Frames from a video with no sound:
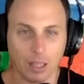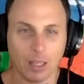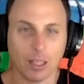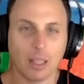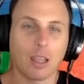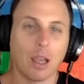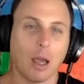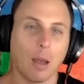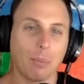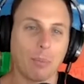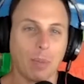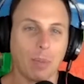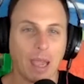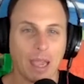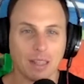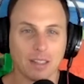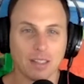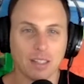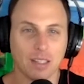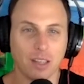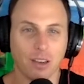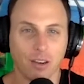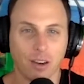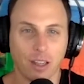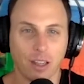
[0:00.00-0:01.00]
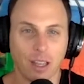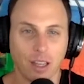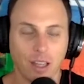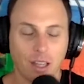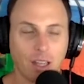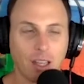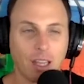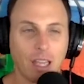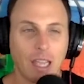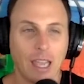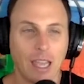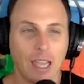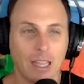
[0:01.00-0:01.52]
mm gut
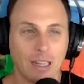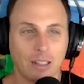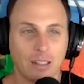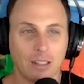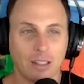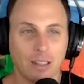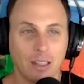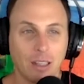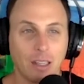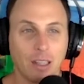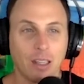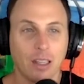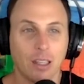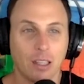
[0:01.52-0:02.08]
bacteria, and